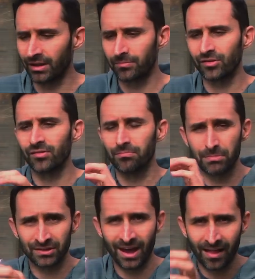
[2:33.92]
tape. This is
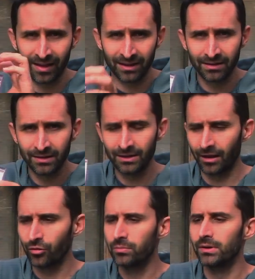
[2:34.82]
metallic
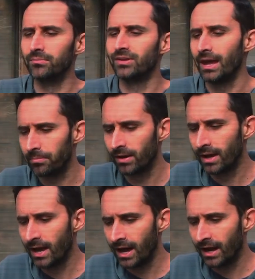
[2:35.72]
aluminum tape.
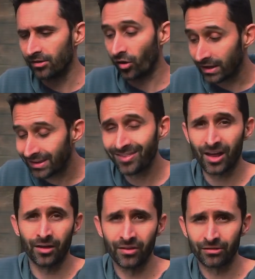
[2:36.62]
So I did that
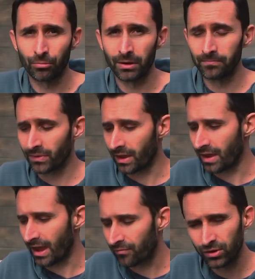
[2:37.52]
on this one.
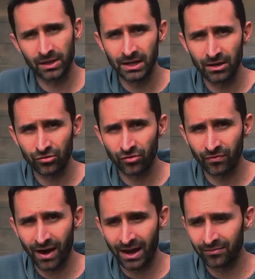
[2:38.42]
Everything in here
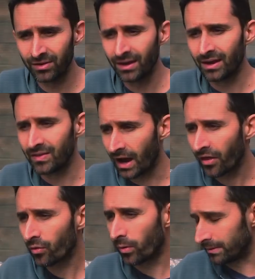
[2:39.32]
survived. The
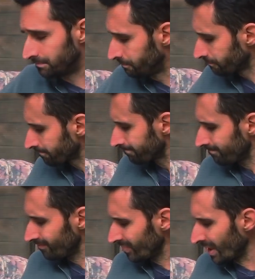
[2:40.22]
other one,
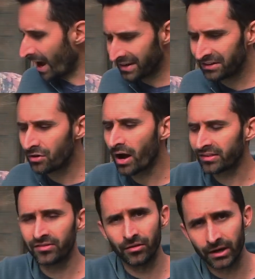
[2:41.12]
I did not
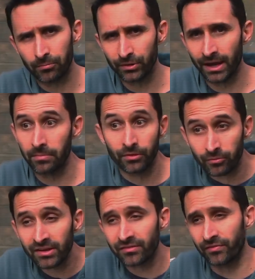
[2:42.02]
seal it up with tape. And the
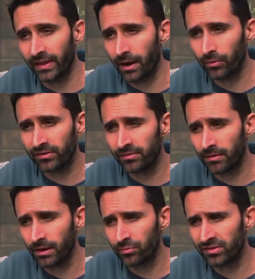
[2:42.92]
reason for that was
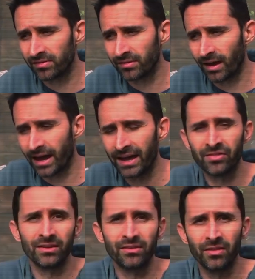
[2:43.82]
it was I had
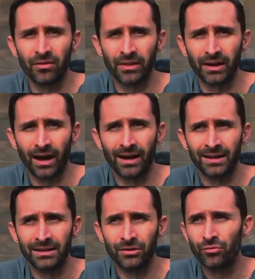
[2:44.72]
things in there that I
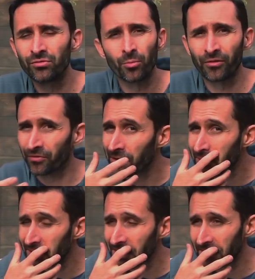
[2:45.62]
used more
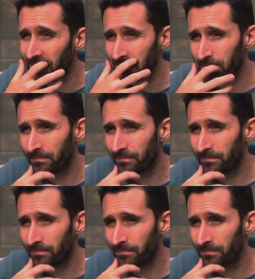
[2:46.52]
frequently, like